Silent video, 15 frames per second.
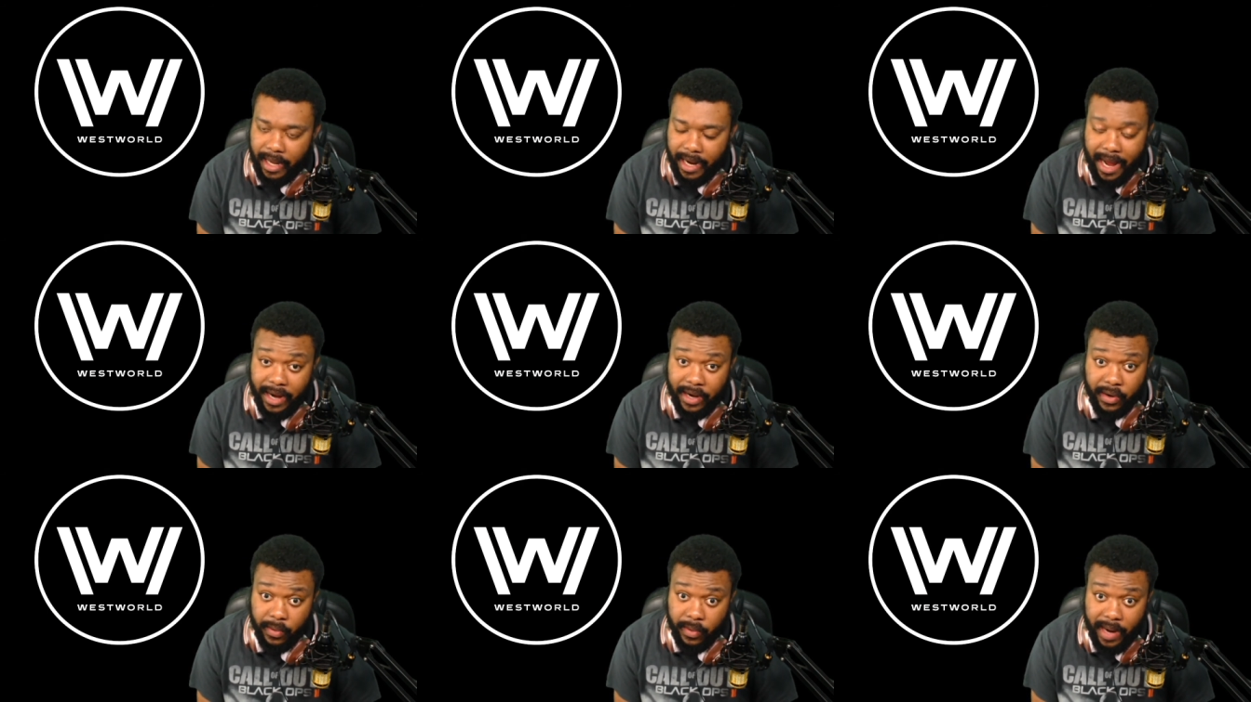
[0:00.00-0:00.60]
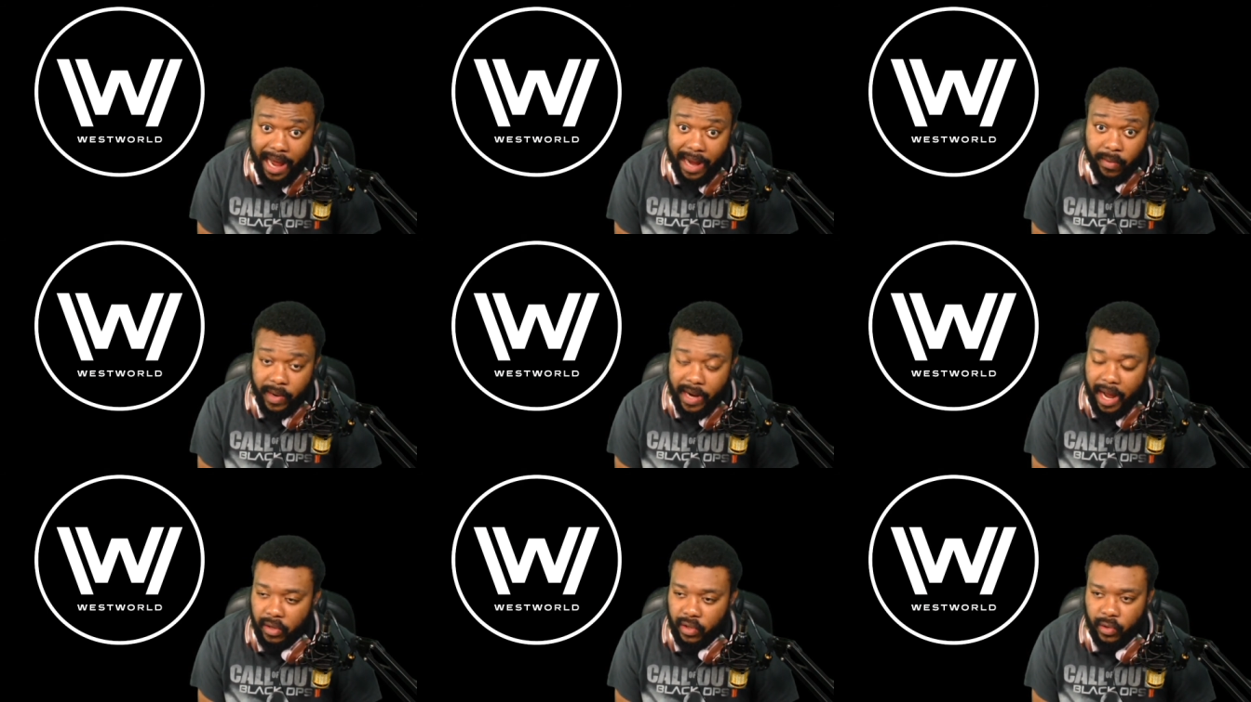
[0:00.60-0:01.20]
Can I do that
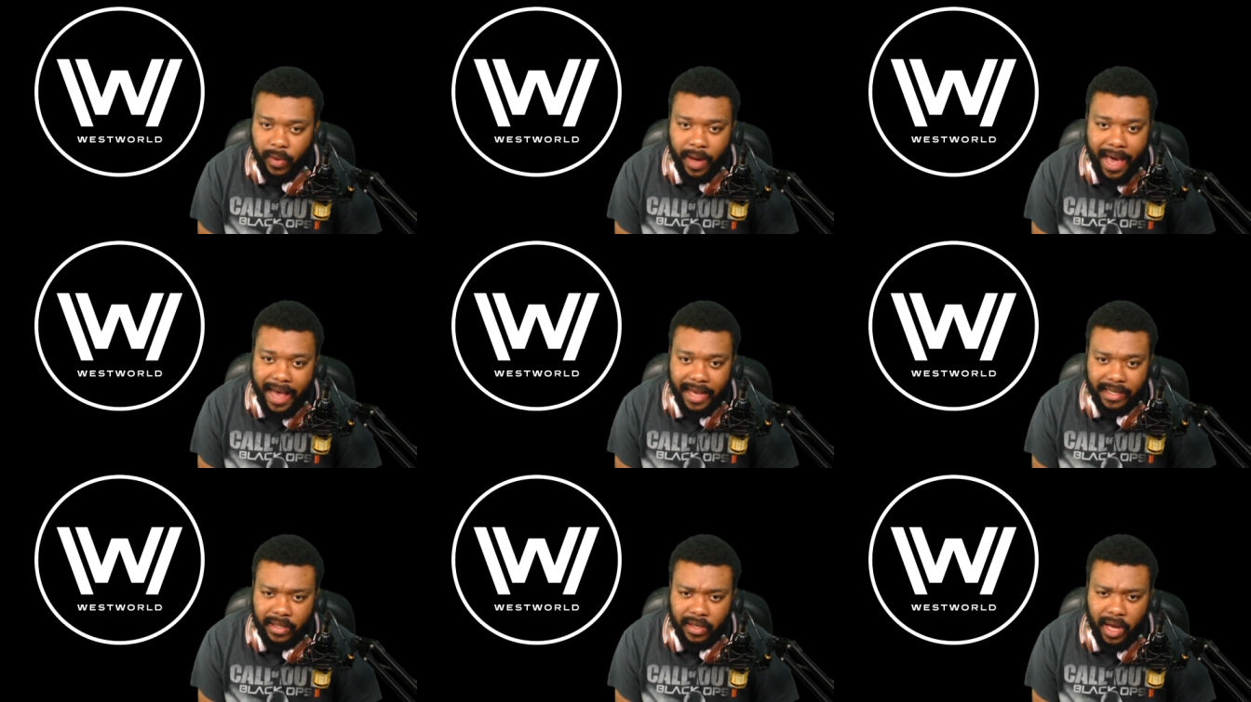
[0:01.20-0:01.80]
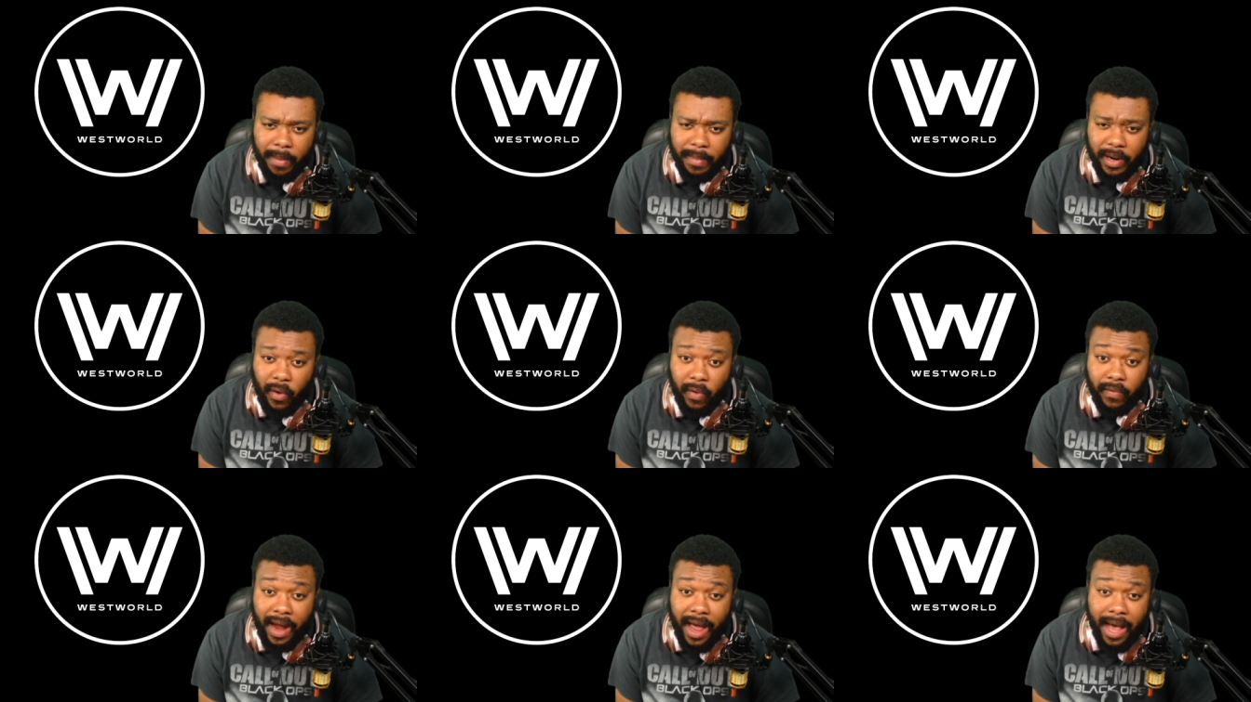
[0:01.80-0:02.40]
without you coming
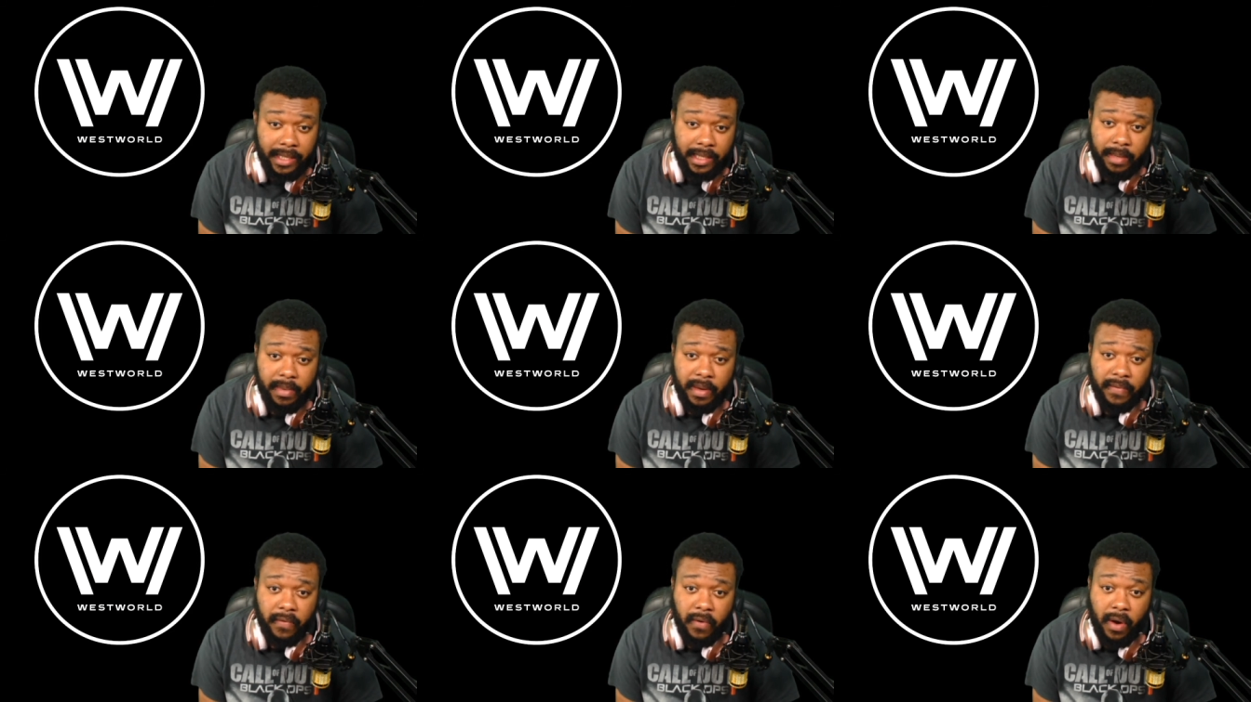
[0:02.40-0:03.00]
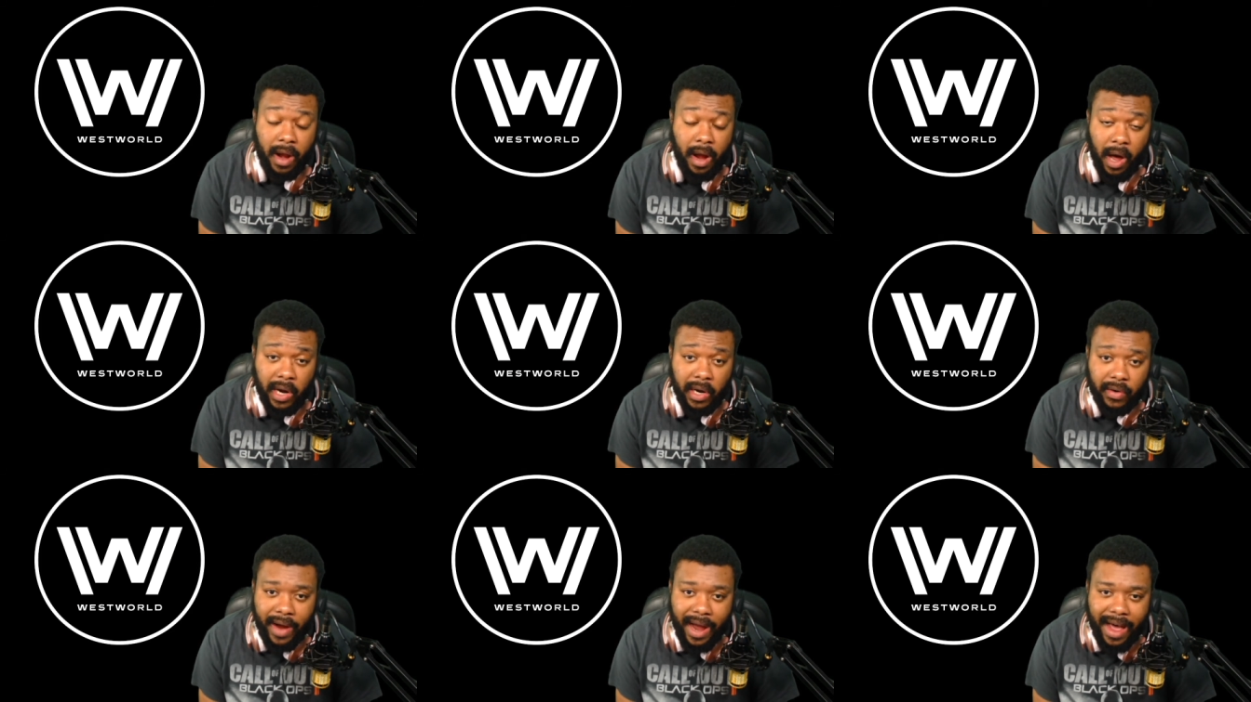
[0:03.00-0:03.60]
over asking me for an
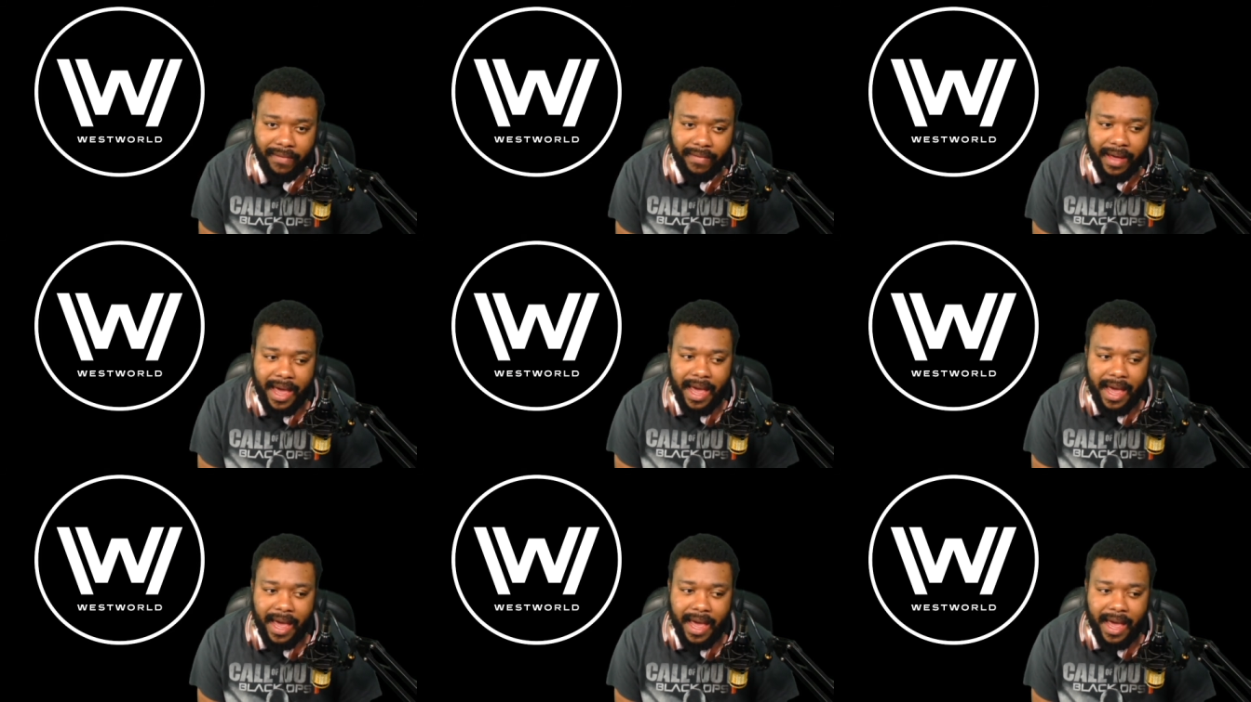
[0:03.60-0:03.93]
autograph?